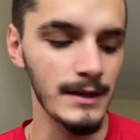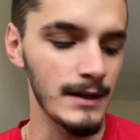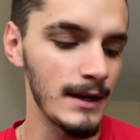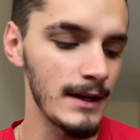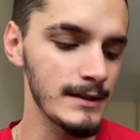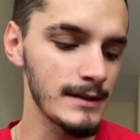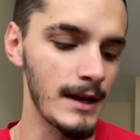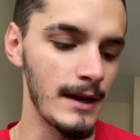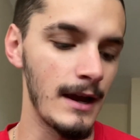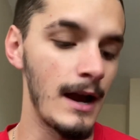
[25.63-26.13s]
I
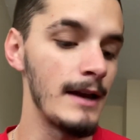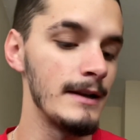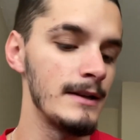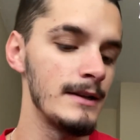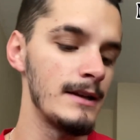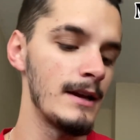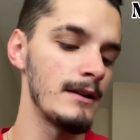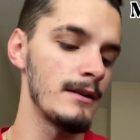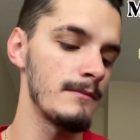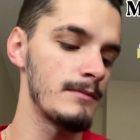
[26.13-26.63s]
guess I
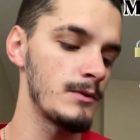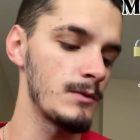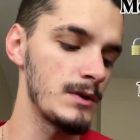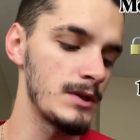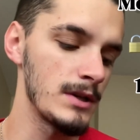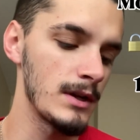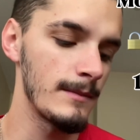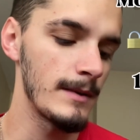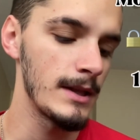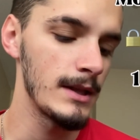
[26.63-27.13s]
did end up
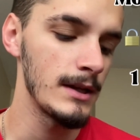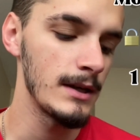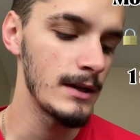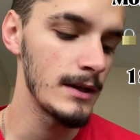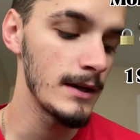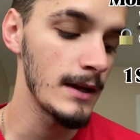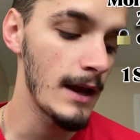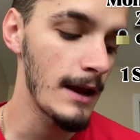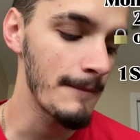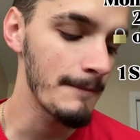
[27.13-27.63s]
switching it by the end of
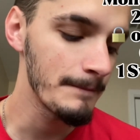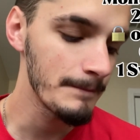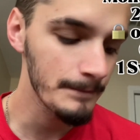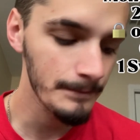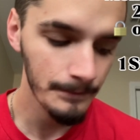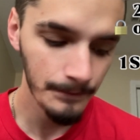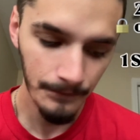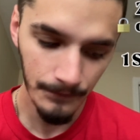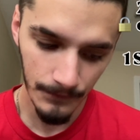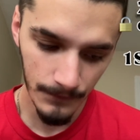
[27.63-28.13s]
the day.
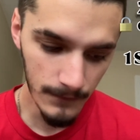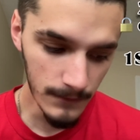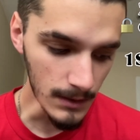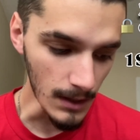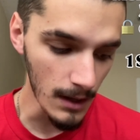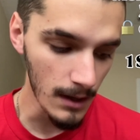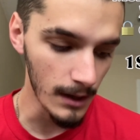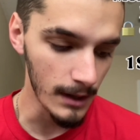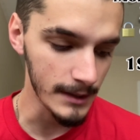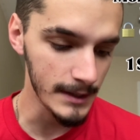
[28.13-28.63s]

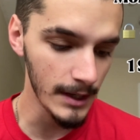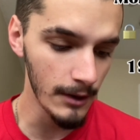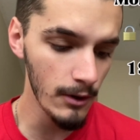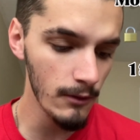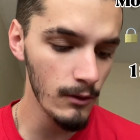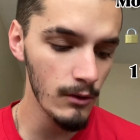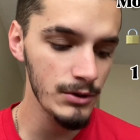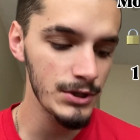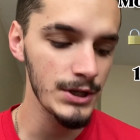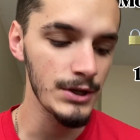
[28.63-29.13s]
Terry
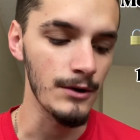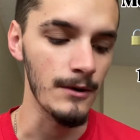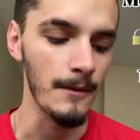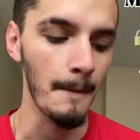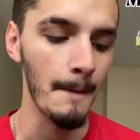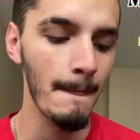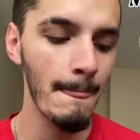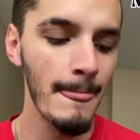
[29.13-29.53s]
Rozier.